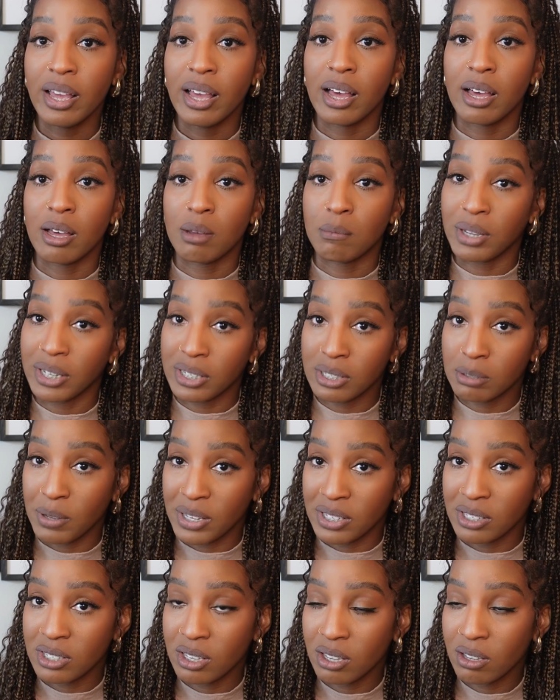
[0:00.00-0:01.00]

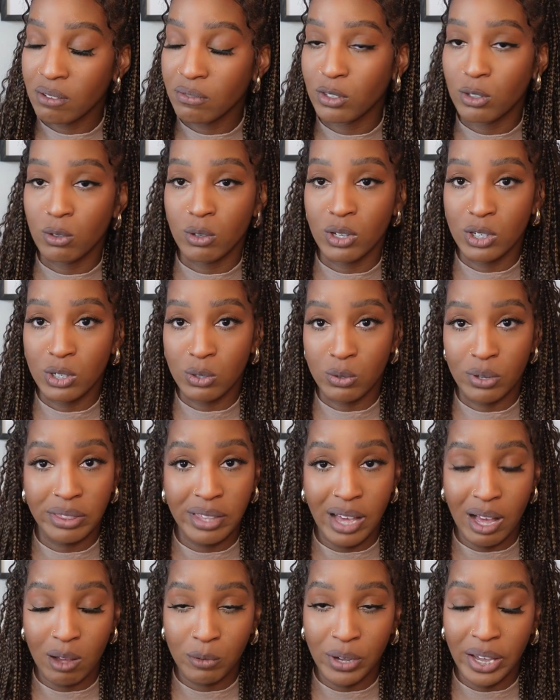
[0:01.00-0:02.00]
expensive, you can do it
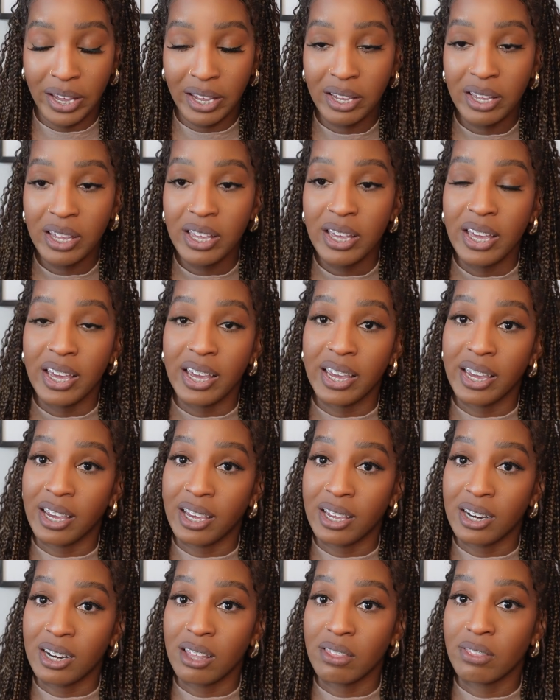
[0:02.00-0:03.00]
that way.
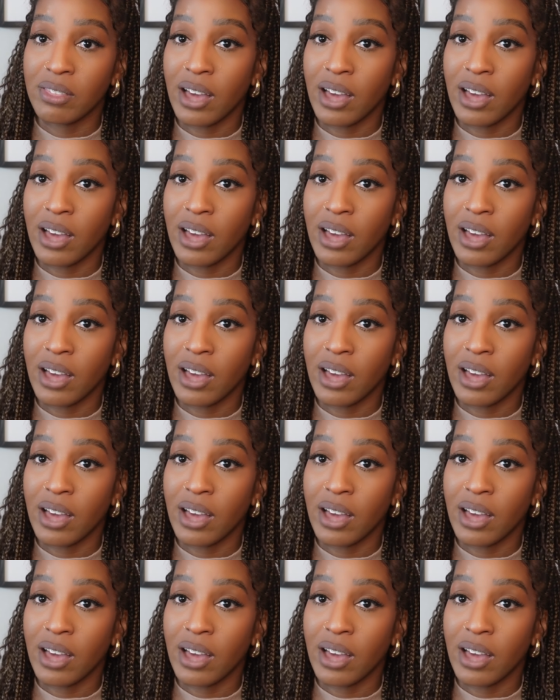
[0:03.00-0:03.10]
And